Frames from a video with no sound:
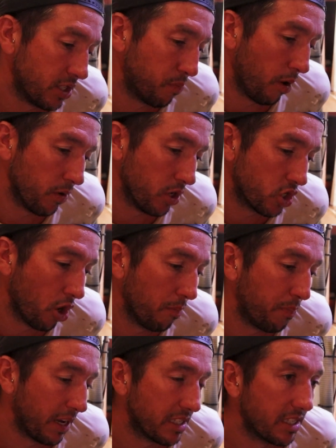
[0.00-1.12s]
is probably a job
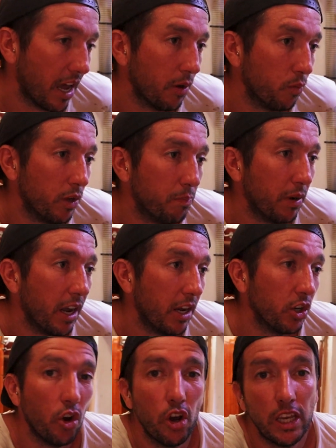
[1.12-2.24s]
best done with Bonita
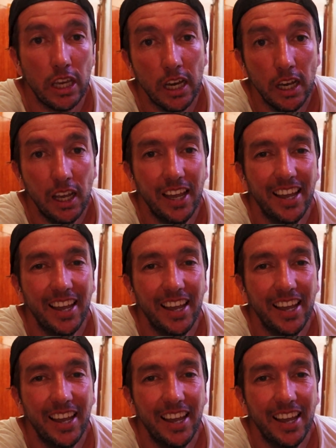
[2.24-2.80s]
not here.